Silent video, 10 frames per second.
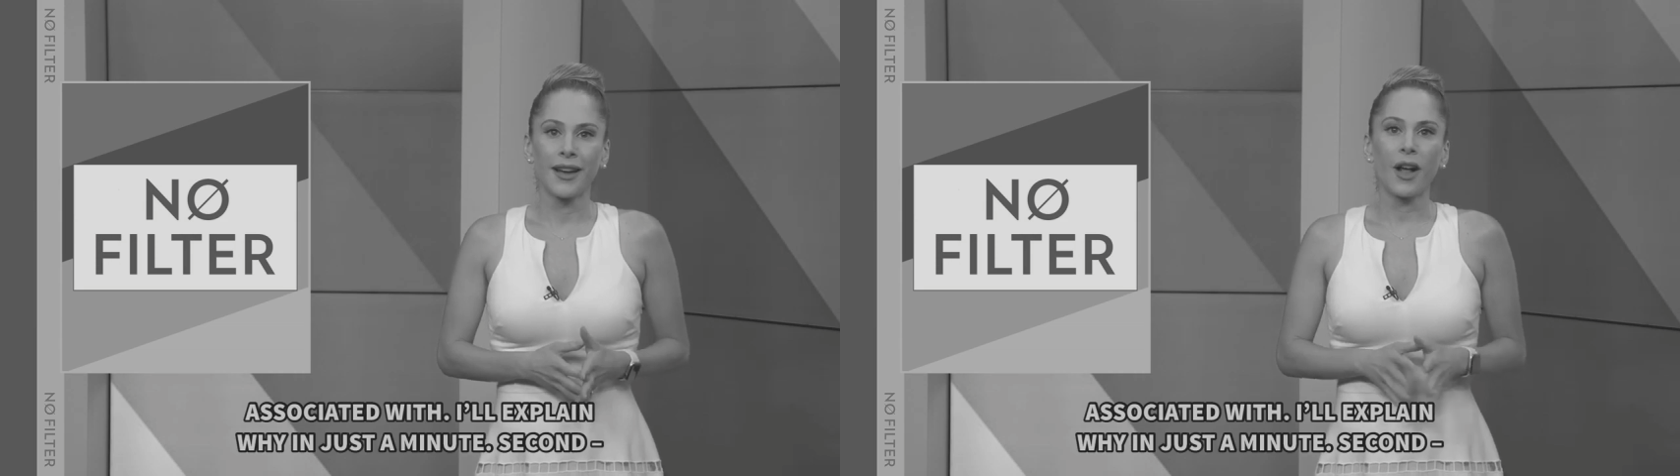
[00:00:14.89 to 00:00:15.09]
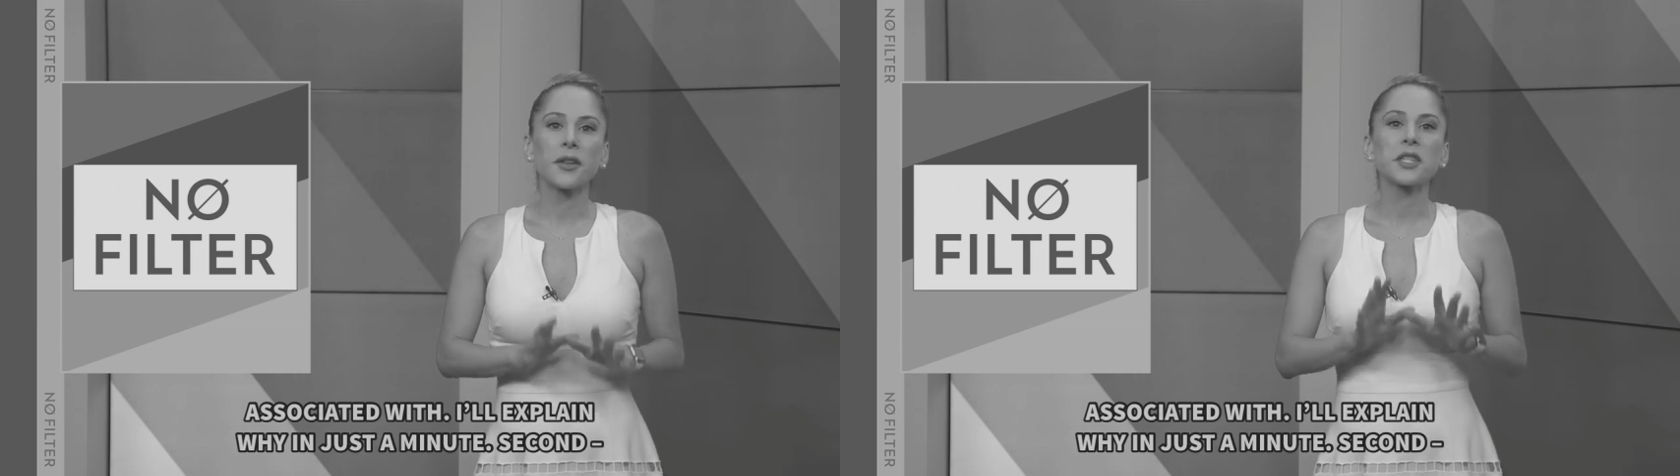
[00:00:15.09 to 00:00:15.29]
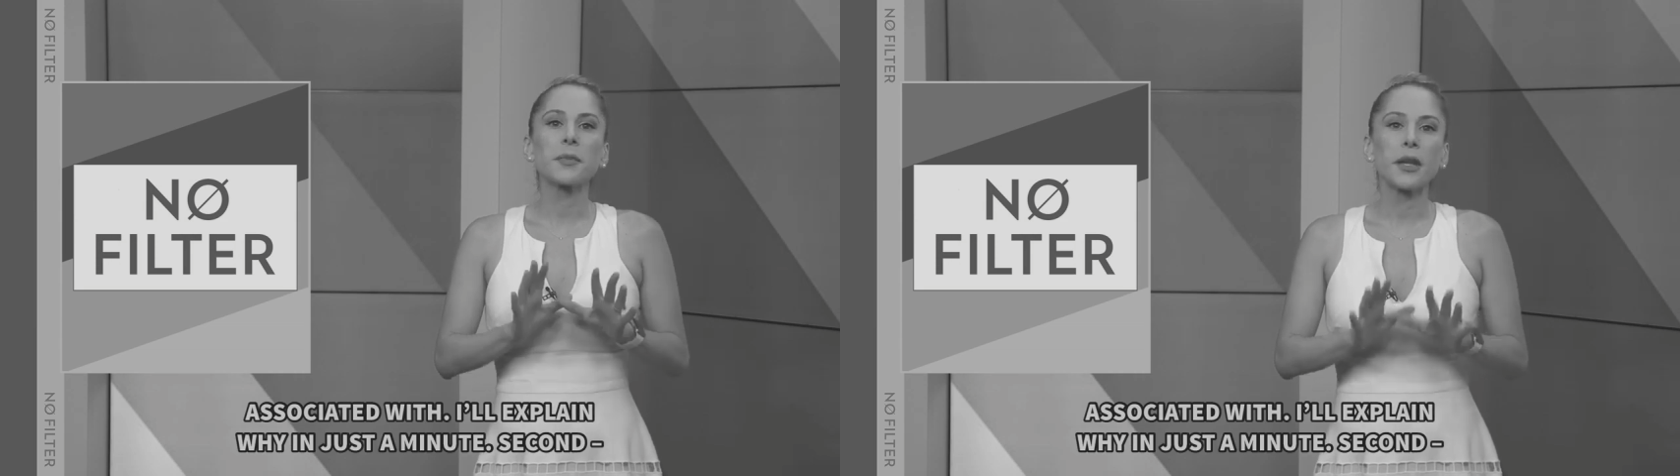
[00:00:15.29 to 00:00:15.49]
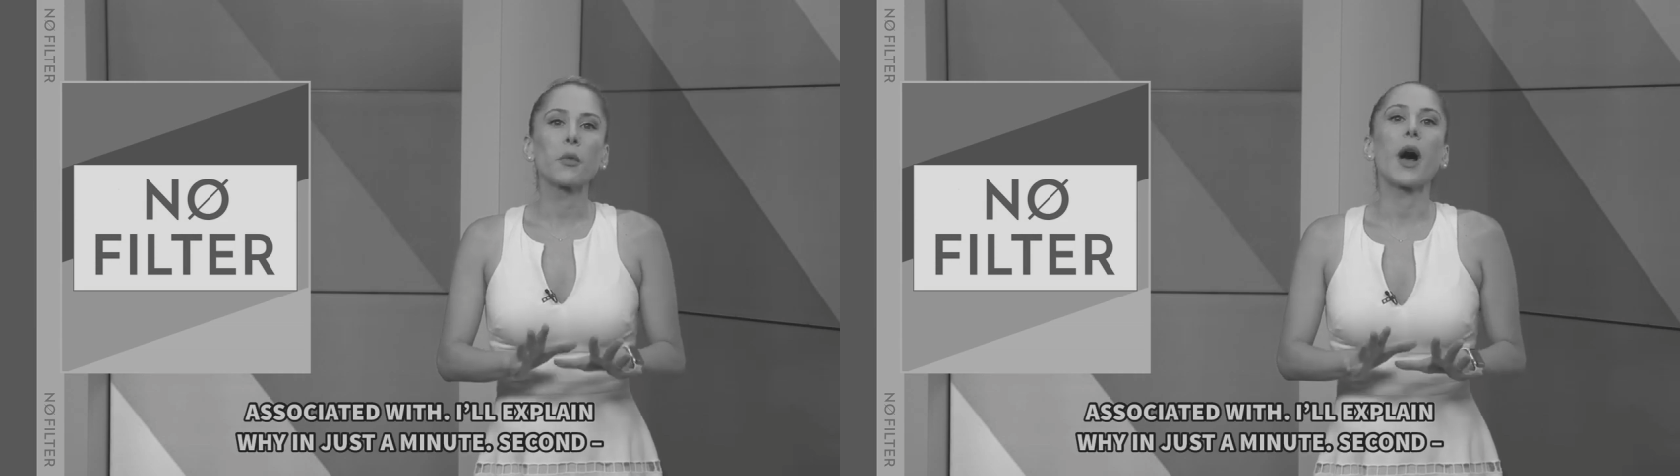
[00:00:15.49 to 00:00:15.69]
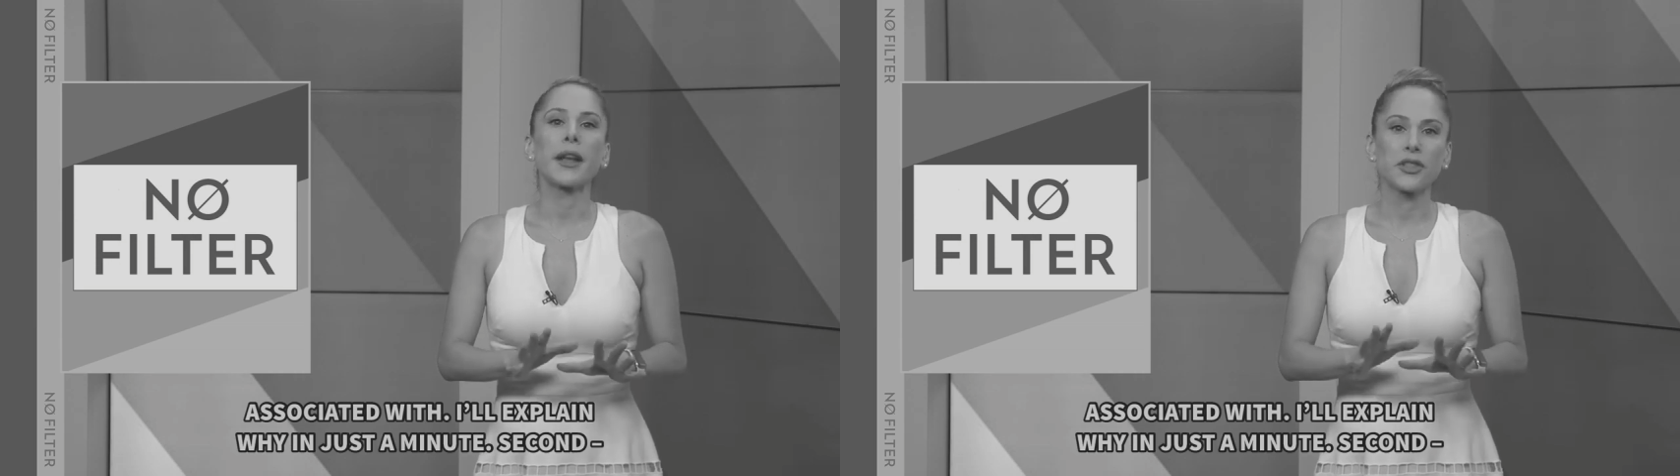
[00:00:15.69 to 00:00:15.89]
I'll
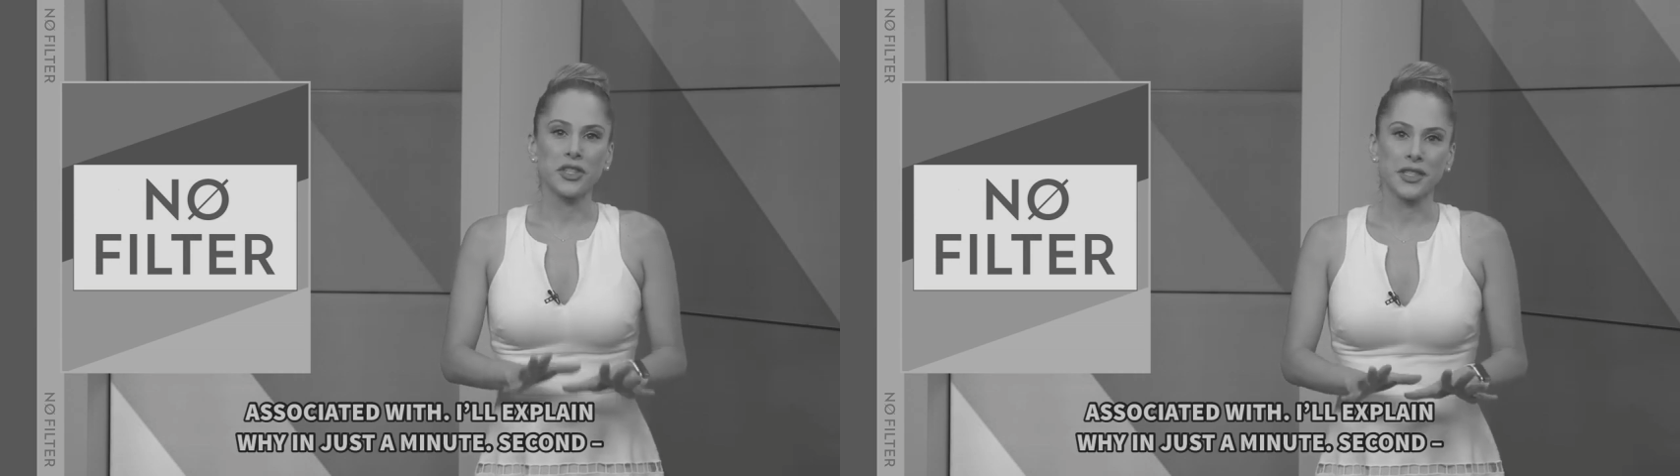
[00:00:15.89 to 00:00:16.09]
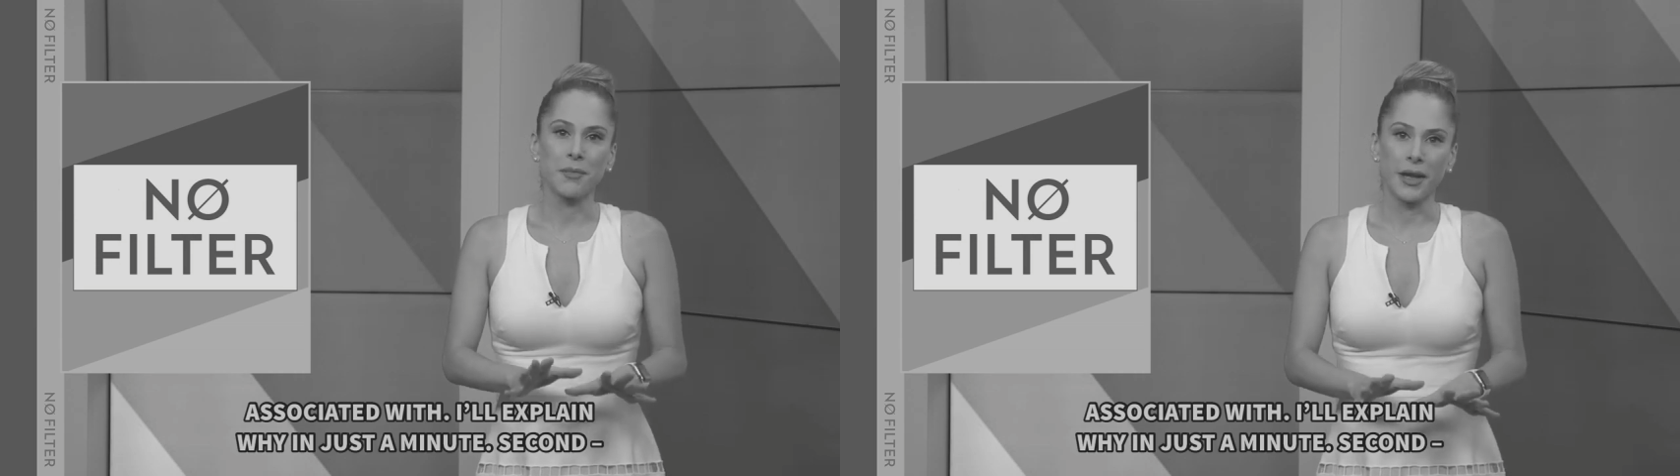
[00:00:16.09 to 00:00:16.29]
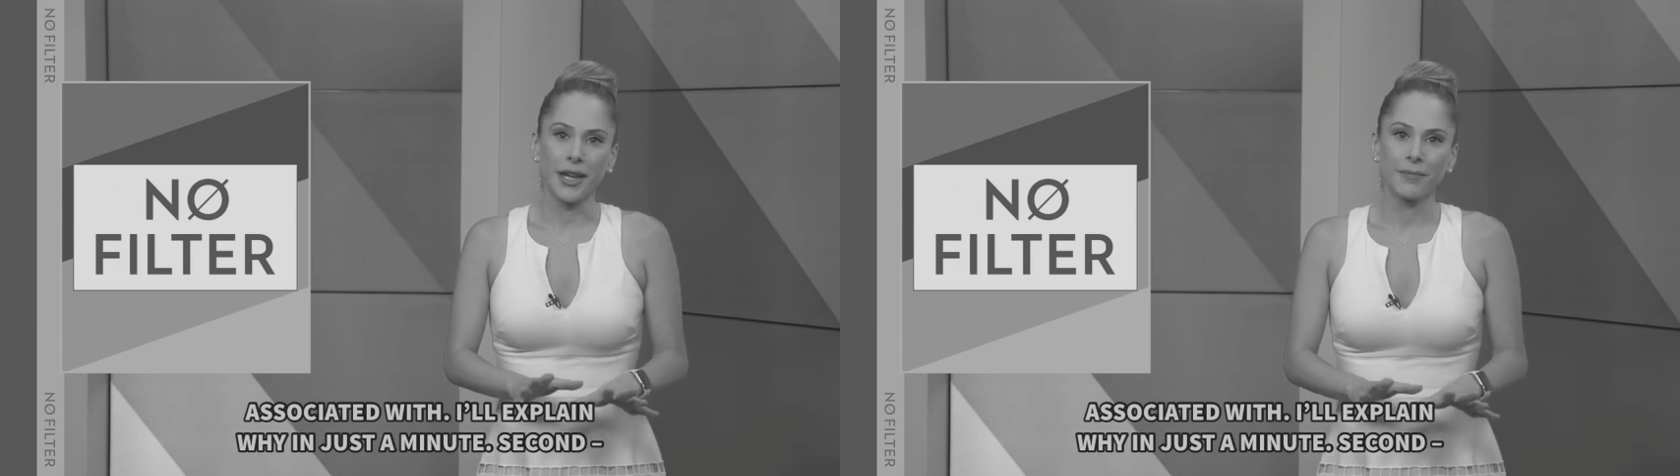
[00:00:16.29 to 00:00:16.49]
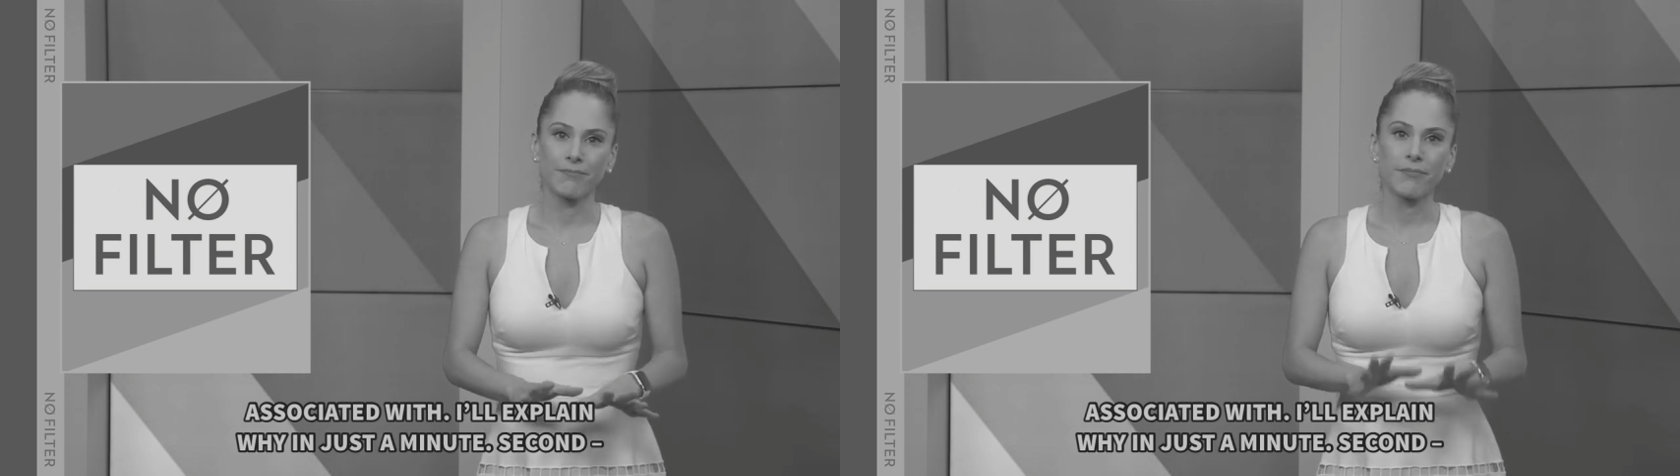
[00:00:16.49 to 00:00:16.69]
explain why in just a minute.